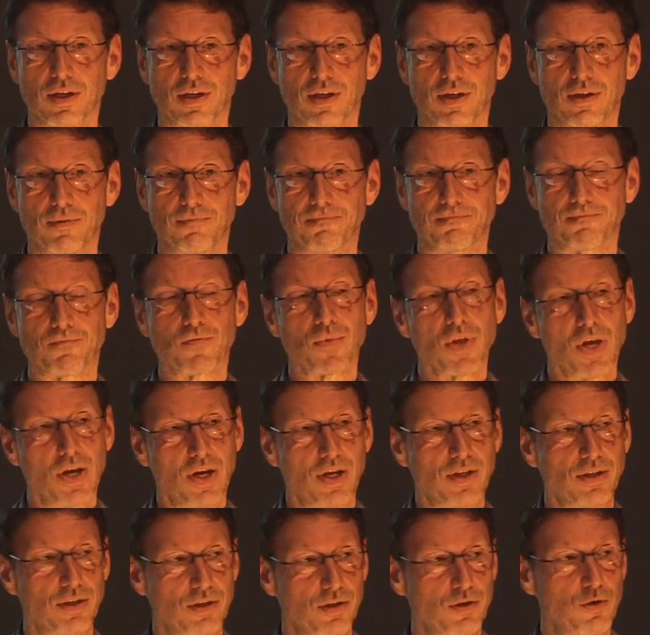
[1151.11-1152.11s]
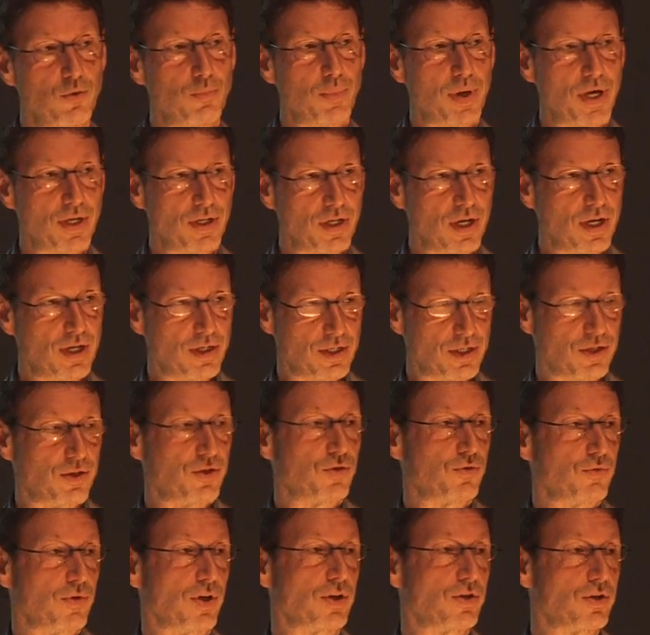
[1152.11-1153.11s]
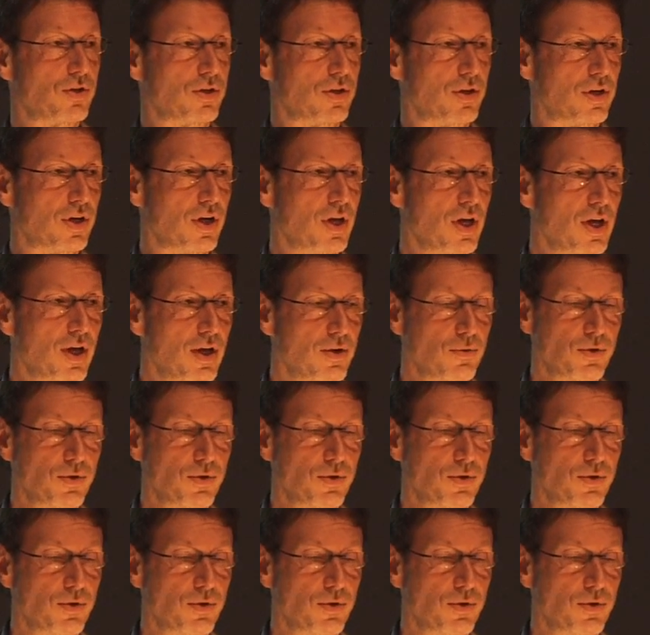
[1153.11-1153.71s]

um, it's a new pedagogic structure